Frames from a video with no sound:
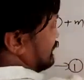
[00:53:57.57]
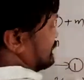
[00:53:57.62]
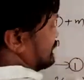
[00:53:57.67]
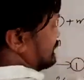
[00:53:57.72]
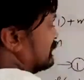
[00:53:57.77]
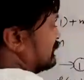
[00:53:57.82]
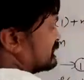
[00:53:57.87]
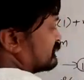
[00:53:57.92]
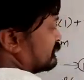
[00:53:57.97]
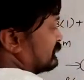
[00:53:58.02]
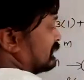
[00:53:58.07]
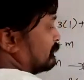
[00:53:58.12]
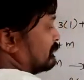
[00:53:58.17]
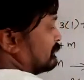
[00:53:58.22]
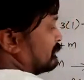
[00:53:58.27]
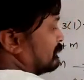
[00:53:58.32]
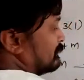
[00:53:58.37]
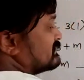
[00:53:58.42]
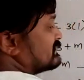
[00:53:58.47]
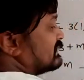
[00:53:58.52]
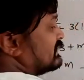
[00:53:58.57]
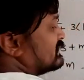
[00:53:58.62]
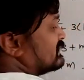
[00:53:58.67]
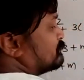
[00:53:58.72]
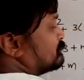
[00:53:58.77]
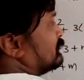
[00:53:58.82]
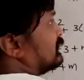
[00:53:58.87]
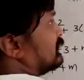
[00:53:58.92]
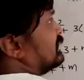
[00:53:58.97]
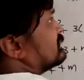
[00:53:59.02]
x means 1 minus
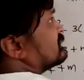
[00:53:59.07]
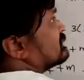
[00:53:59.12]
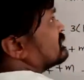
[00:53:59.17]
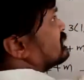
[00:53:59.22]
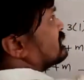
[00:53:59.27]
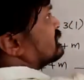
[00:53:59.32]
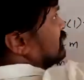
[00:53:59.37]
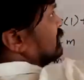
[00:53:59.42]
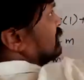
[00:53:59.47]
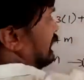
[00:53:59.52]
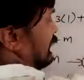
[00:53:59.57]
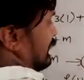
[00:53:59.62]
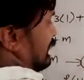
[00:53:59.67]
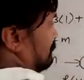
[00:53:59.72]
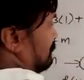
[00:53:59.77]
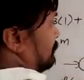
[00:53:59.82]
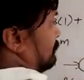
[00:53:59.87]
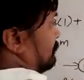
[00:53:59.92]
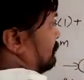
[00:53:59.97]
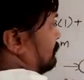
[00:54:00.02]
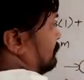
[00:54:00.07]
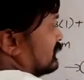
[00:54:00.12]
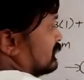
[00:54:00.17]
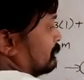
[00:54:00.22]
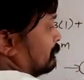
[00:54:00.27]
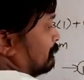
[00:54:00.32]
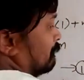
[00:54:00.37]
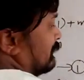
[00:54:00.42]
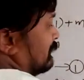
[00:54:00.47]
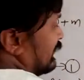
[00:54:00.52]
h plus m
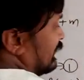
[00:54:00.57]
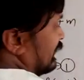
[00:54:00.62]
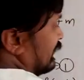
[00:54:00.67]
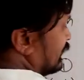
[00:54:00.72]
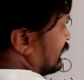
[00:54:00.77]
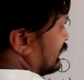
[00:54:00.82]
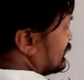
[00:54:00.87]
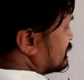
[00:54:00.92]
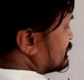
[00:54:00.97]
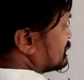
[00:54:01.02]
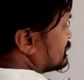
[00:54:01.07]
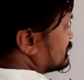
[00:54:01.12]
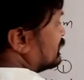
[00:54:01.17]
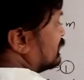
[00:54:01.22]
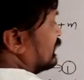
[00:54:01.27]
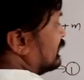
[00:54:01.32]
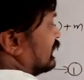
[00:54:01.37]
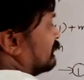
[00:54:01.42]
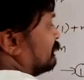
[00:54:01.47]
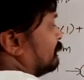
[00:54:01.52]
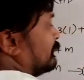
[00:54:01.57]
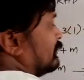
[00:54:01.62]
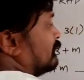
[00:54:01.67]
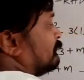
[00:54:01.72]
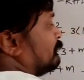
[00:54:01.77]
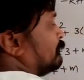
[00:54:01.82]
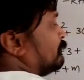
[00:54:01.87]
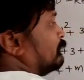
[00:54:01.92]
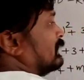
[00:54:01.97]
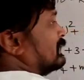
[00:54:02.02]
minus f
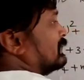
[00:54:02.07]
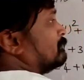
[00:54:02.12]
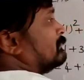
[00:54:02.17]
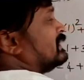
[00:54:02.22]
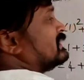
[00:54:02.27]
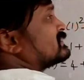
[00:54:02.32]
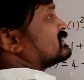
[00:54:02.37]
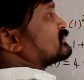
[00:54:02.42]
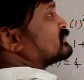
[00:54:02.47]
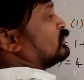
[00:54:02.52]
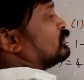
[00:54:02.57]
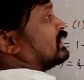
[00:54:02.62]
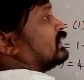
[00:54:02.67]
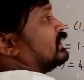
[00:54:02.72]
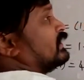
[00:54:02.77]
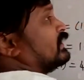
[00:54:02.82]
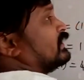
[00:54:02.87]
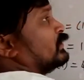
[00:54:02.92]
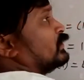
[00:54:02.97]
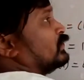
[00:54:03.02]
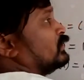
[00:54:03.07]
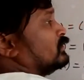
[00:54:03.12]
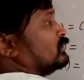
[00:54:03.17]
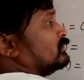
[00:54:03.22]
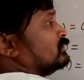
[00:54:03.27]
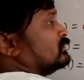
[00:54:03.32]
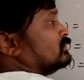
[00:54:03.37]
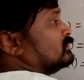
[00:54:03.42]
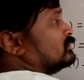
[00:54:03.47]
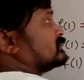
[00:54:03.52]
of 1 means what do you
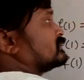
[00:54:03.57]
know?